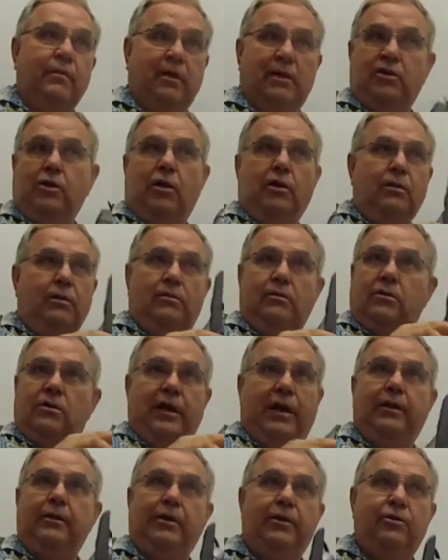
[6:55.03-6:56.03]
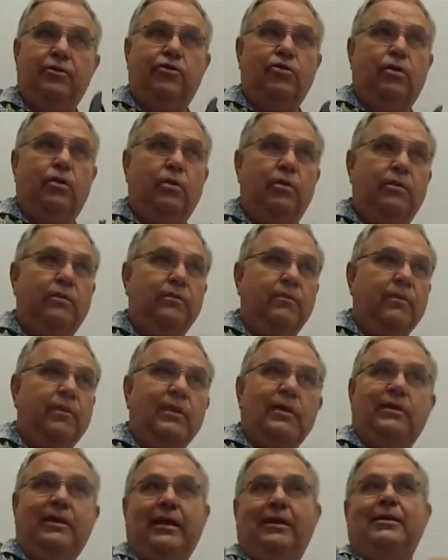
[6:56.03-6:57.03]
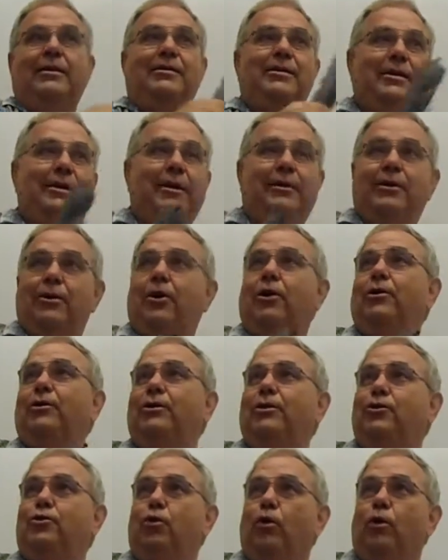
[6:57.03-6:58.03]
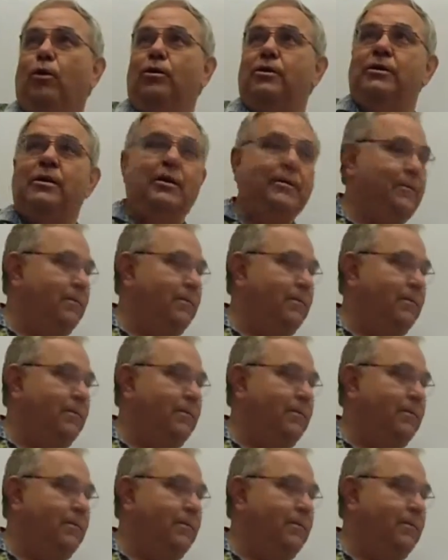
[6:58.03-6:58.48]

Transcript: It's all tightly controlled. They disconnected all the controls,